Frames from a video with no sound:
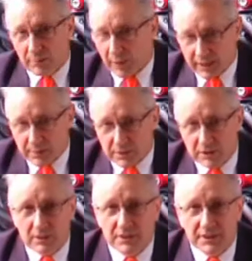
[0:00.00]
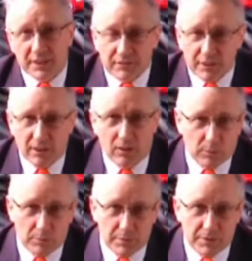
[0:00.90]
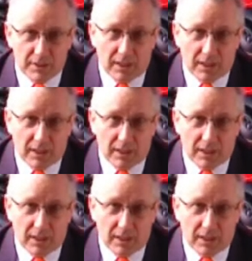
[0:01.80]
My name is Dr. David Holmes.